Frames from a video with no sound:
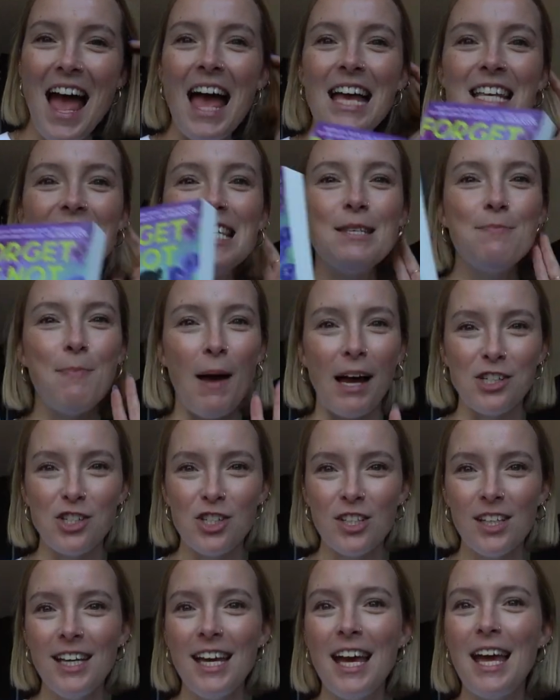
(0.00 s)

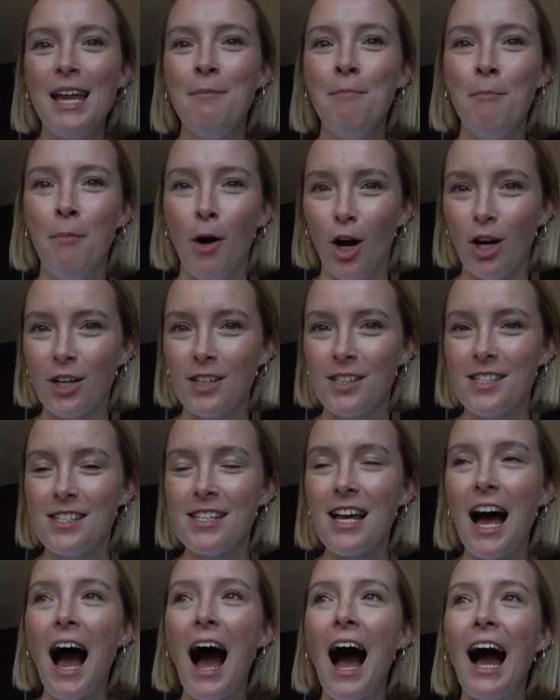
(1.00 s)
Especially in
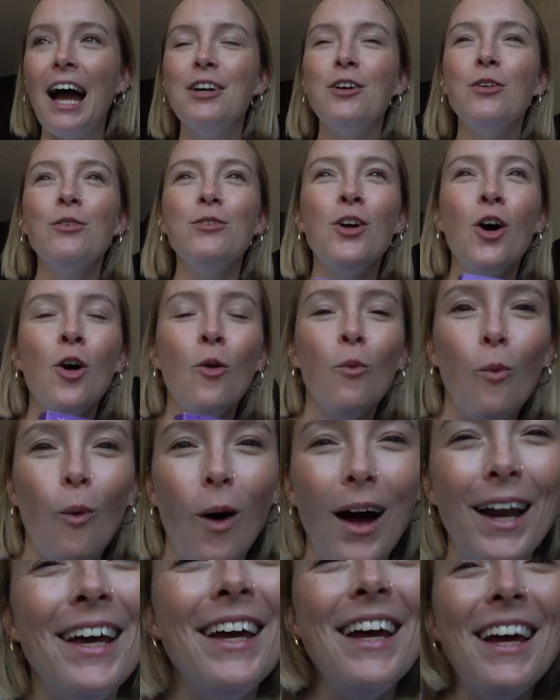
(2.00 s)
books. I don't know
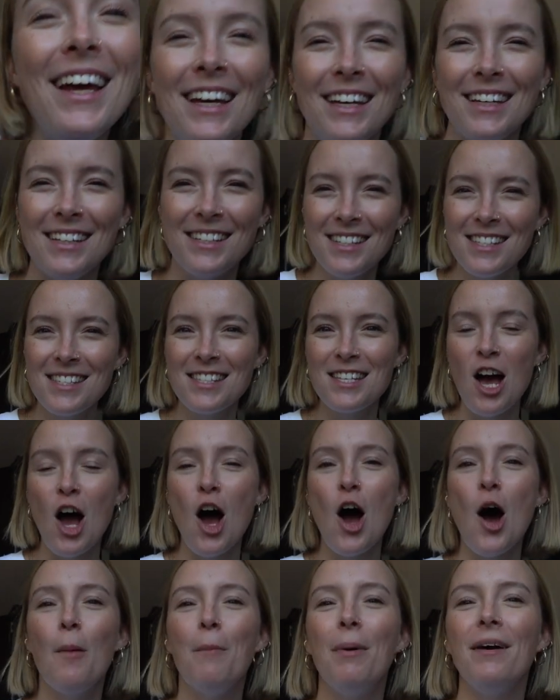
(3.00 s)
what it is,
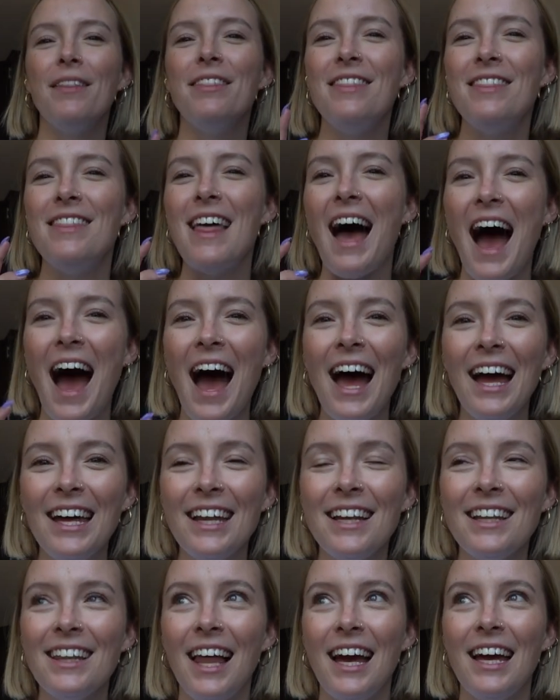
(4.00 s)
but
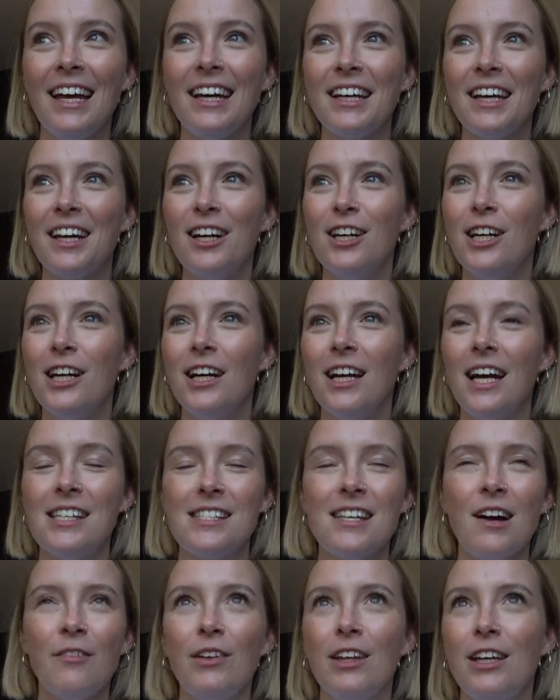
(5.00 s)
that, like,
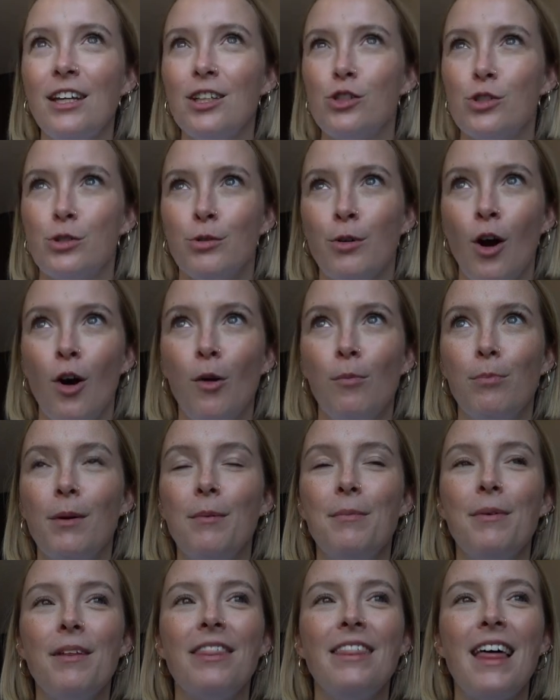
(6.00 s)
it's not really a trope,
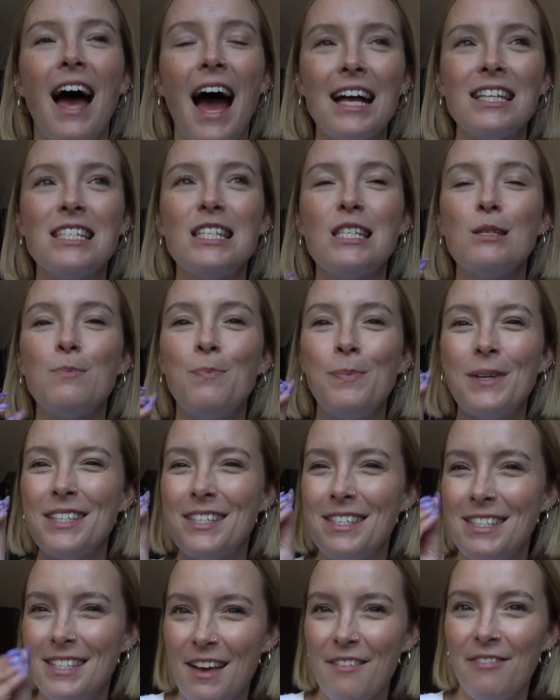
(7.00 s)
but that
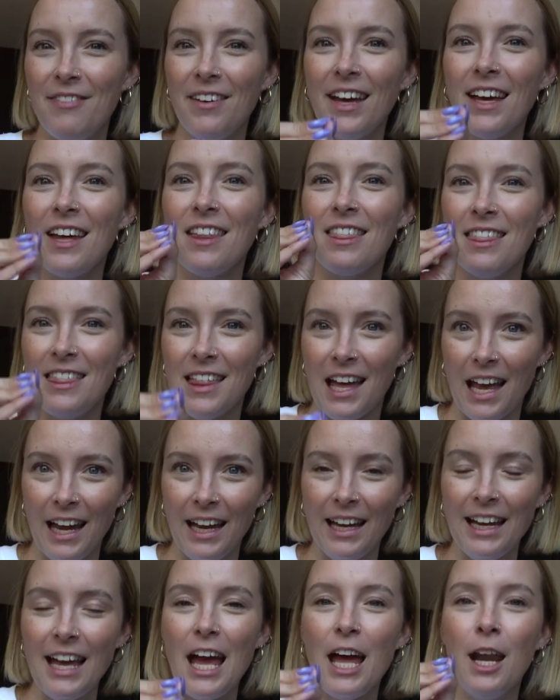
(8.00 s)
specific
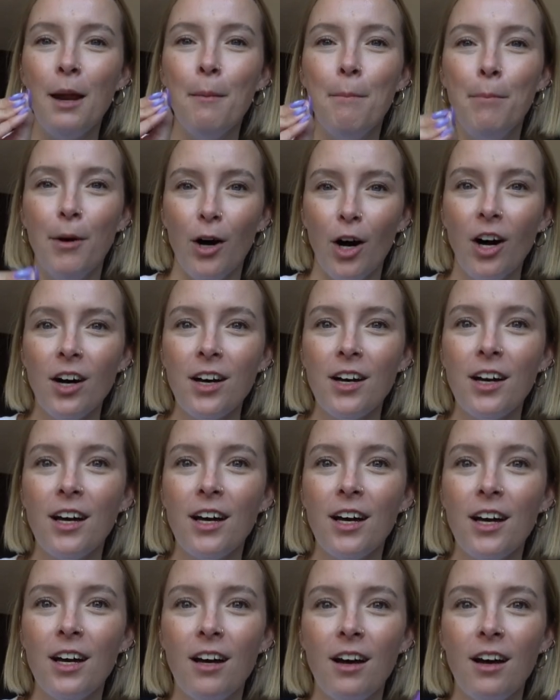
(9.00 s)
thing in a book.